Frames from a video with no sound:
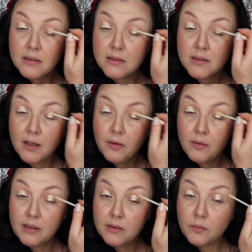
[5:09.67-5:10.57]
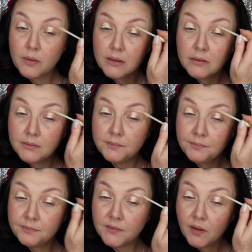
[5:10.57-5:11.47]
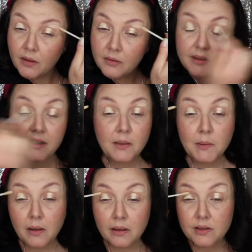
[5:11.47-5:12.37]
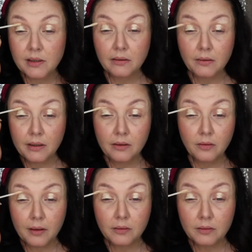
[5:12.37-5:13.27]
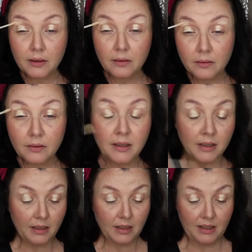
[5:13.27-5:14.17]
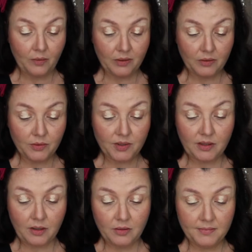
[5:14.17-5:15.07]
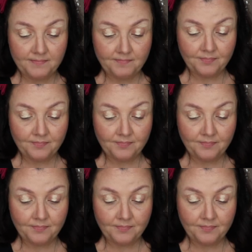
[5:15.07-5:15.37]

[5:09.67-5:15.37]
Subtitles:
so it will not only keep your eyeshadow looking great all day long, it will also